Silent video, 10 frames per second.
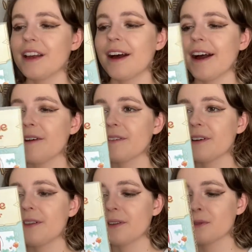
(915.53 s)
I haven't
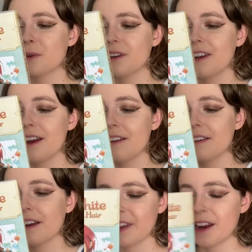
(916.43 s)
got this one yet
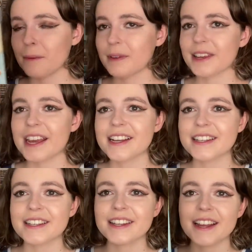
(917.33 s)
and I'm keen
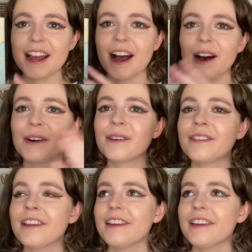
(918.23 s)
to see how